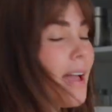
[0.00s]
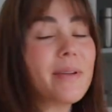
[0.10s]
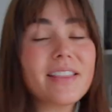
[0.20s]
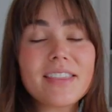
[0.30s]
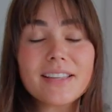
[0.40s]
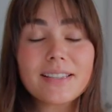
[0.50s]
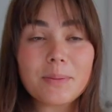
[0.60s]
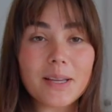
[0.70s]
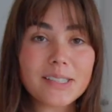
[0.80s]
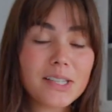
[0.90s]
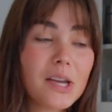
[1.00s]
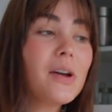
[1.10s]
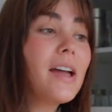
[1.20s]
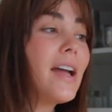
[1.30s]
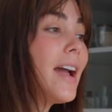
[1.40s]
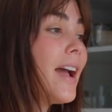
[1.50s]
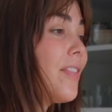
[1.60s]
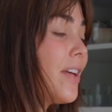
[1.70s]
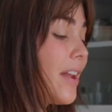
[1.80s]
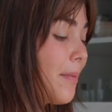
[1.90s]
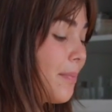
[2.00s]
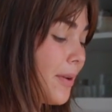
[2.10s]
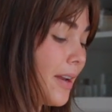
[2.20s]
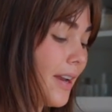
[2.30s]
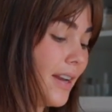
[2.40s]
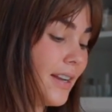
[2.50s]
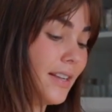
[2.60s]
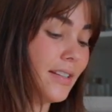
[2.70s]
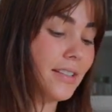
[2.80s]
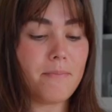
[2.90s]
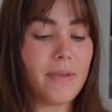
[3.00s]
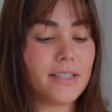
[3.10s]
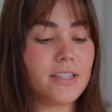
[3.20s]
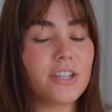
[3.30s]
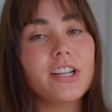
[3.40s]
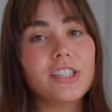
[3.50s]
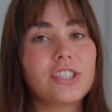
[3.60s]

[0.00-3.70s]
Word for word: I'm make the espresso, and then I put it in a mason jar to